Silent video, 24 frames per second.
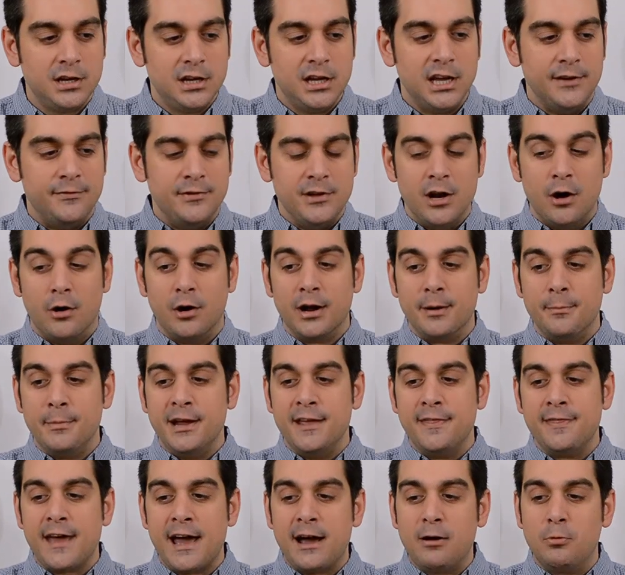if you know what I
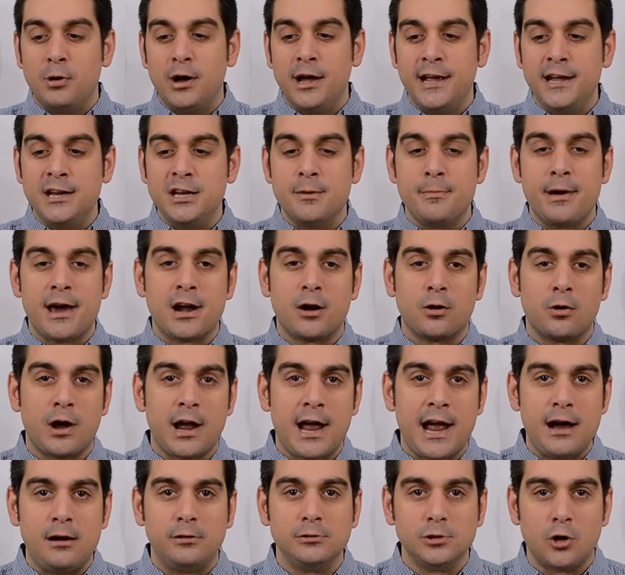mean. That way, no matter
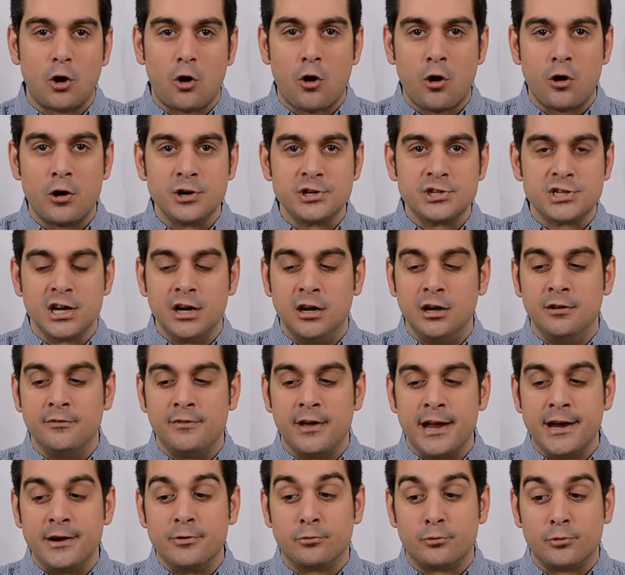how large of
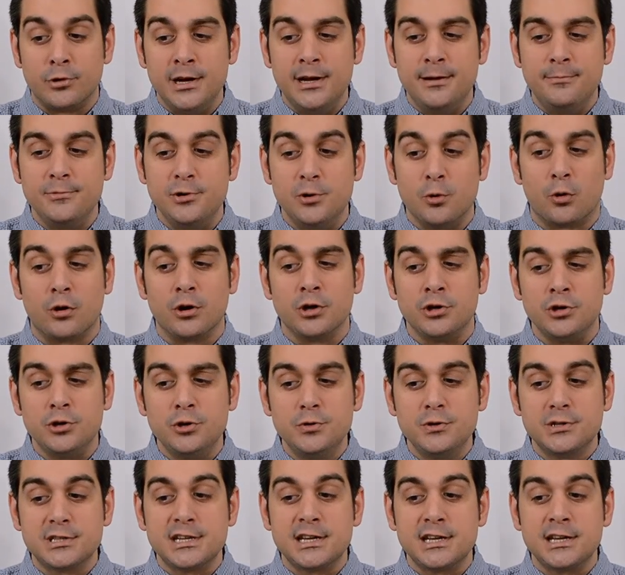a rim you're
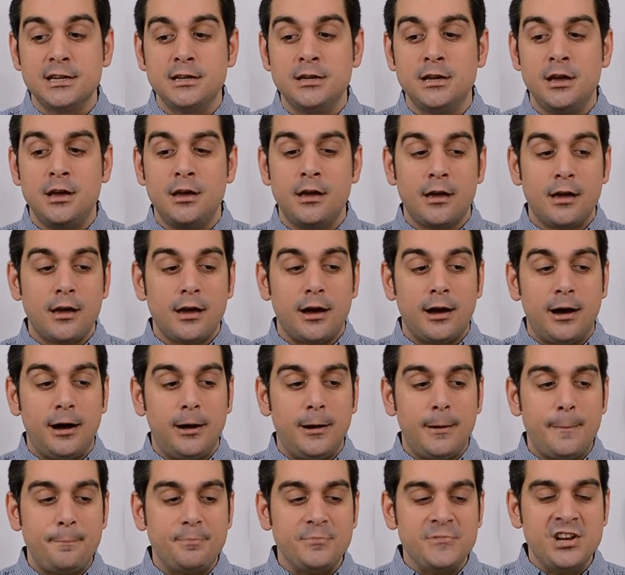using,
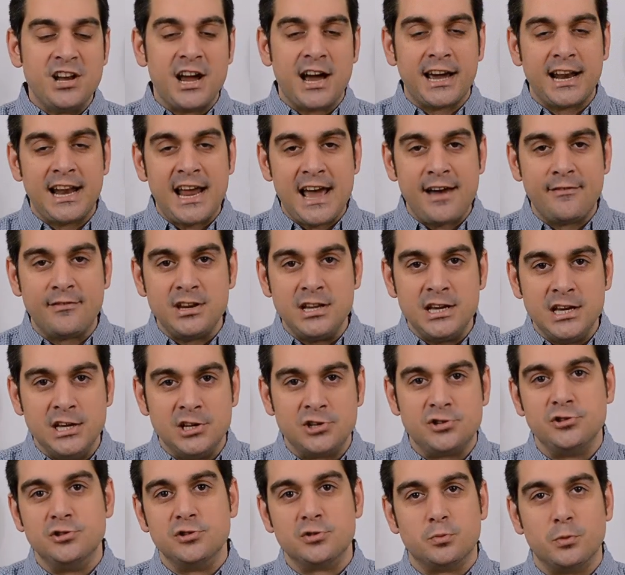you're not going to have any
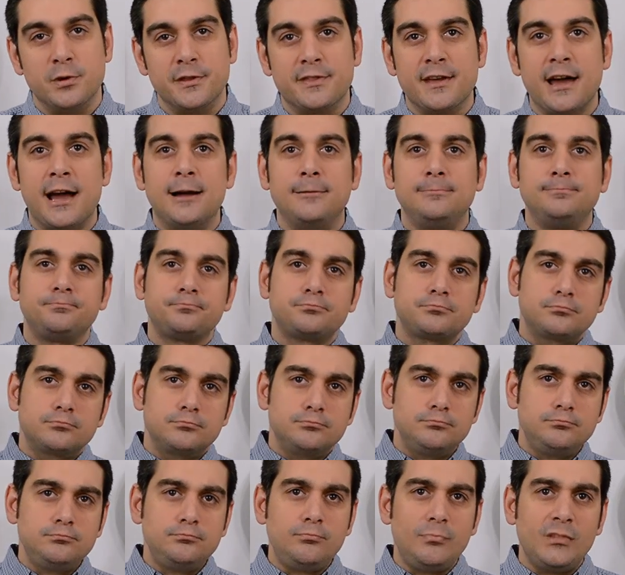issues with that.
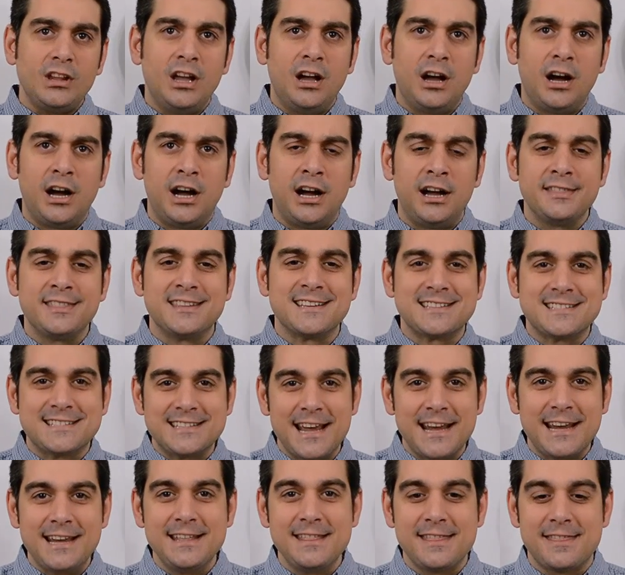The
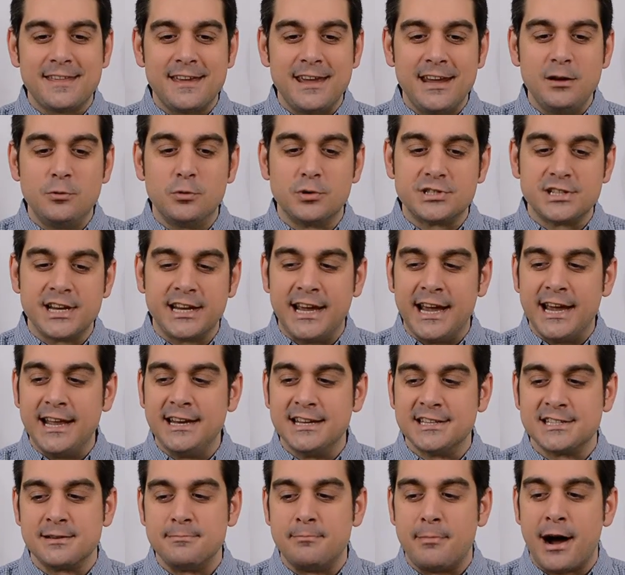second thing, which again
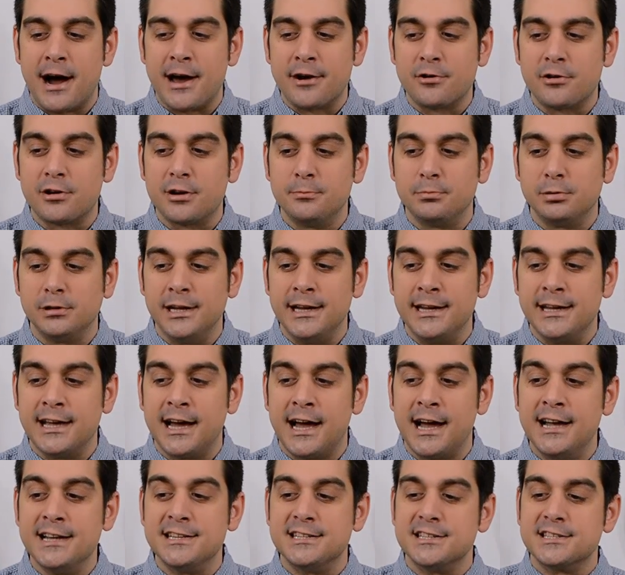is a minor complaint,
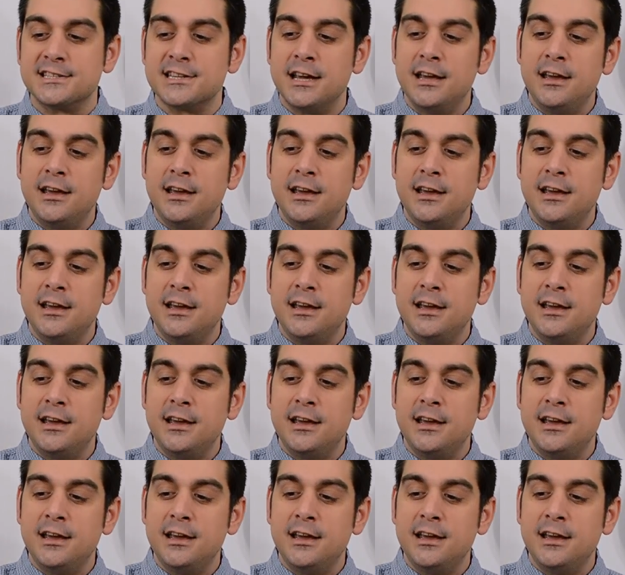guys, is